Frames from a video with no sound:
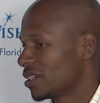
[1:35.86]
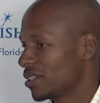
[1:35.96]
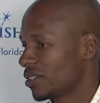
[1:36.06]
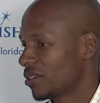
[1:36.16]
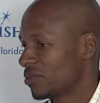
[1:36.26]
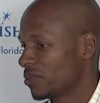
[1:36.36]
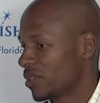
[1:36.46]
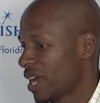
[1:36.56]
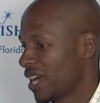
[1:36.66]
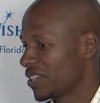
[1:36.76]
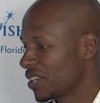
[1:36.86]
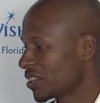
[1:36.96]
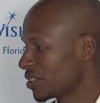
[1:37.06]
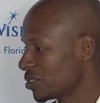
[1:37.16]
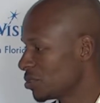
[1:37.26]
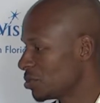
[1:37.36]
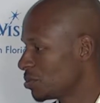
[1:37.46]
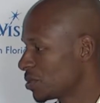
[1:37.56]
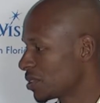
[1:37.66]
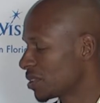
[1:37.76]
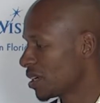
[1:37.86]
you know, had nothing to do with